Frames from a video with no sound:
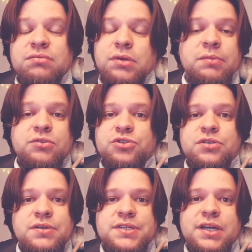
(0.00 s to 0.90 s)
I'm just
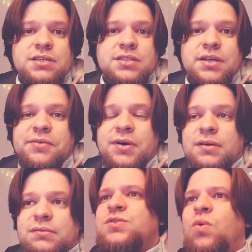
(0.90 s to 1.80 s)
gonna say etc.
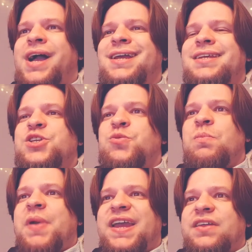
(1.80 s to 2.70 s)
Why did you
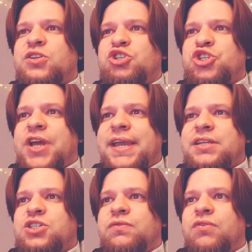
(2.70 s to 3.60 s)
make the
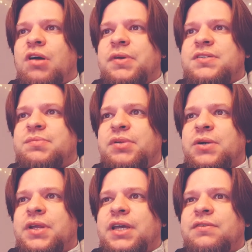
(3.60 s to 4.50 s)
change from
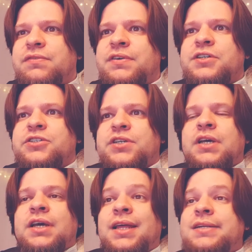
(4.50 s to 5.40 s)
exploding fish?
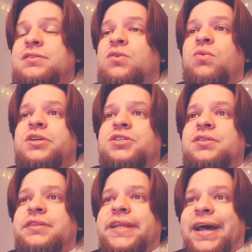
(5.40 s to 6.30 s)
That's a
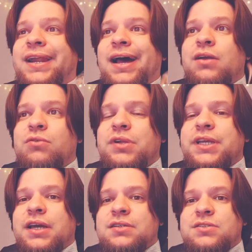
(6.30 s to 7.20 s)
question that I
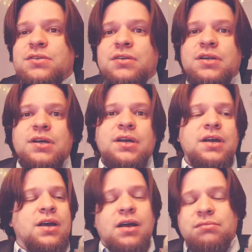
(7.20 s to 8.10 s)
really answered
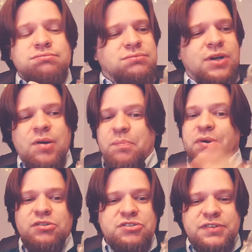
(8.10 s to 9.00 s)
a
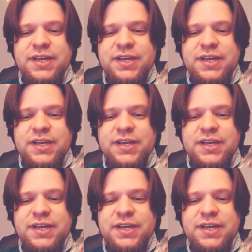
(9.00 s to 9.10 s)
bunch of